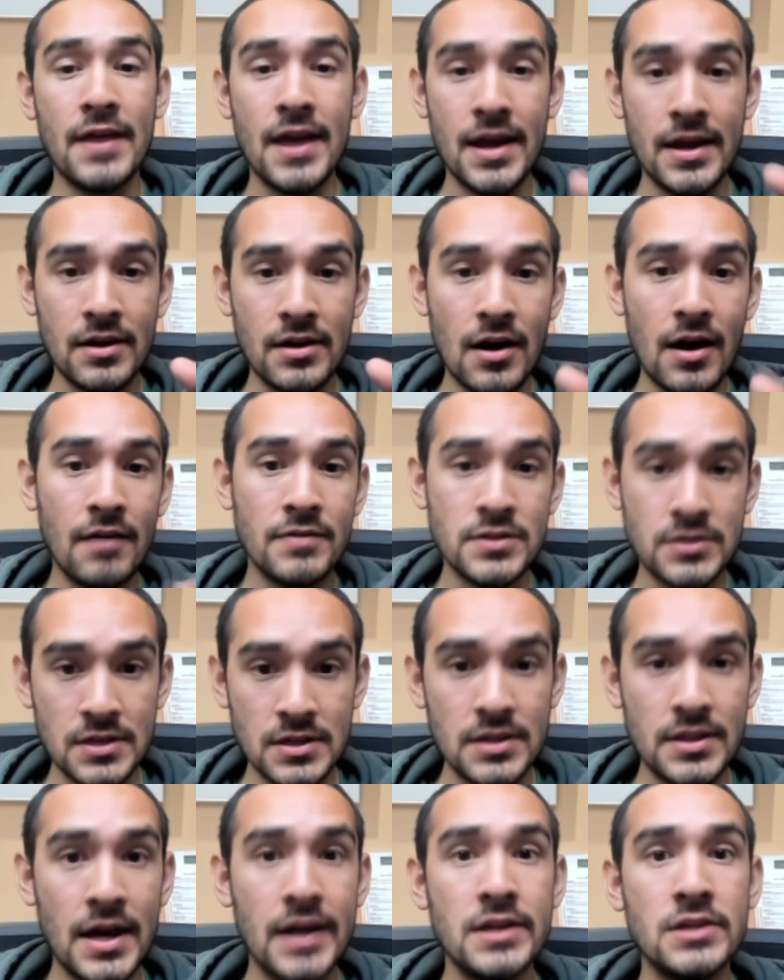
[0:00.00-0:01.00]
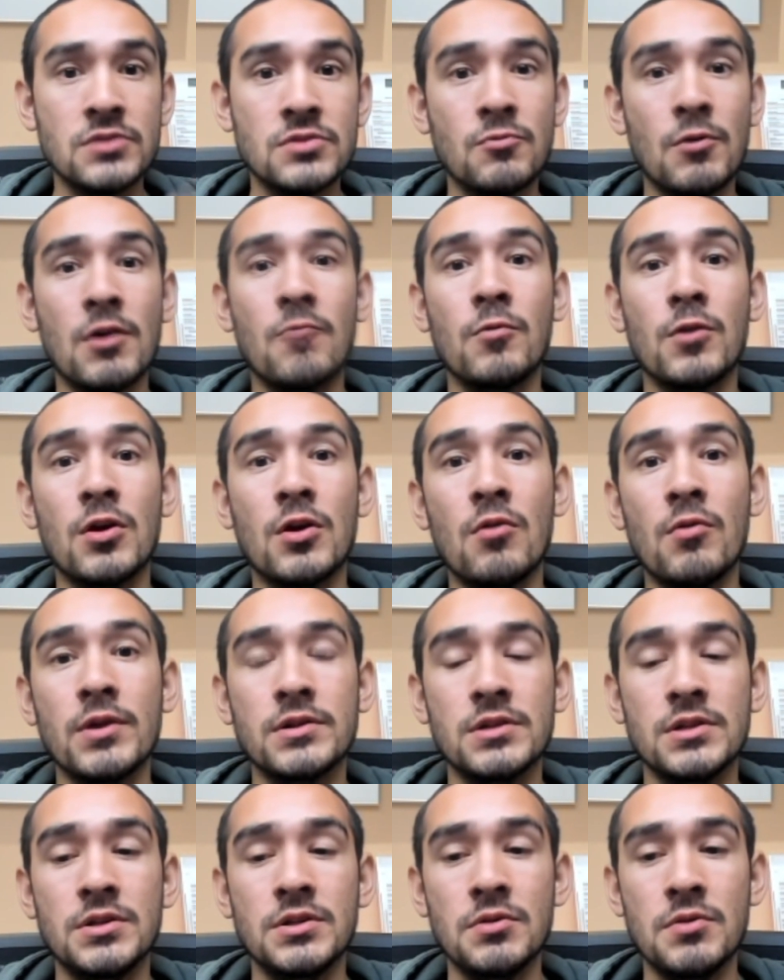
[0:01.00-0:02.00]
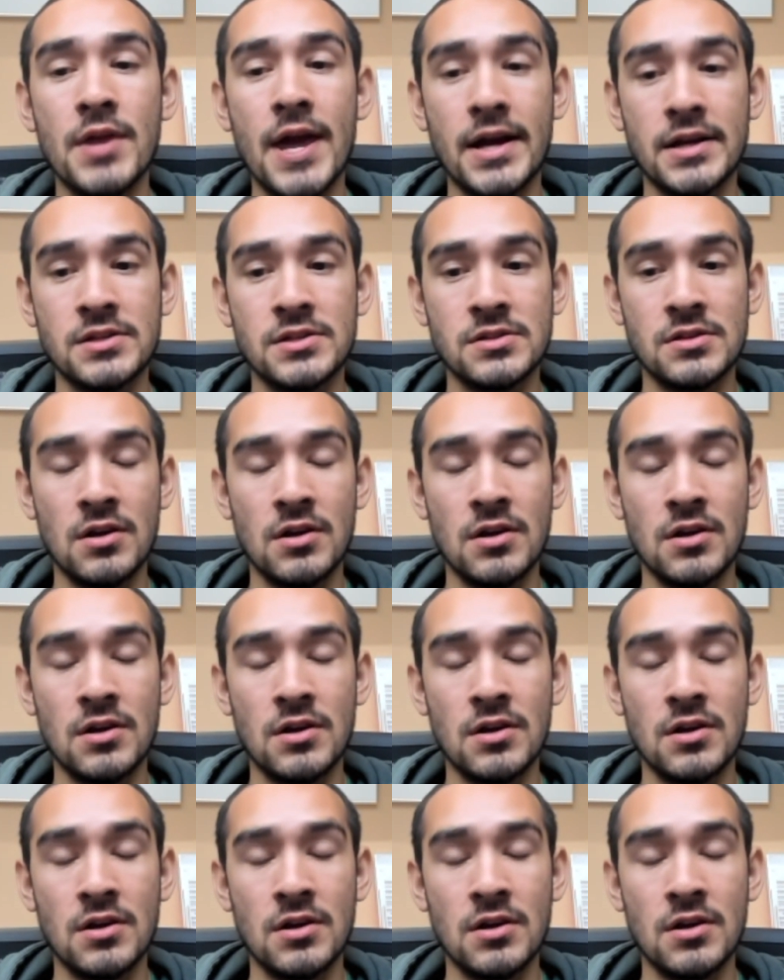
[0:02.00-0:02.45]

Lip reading: and obviously that is what we're going to do next.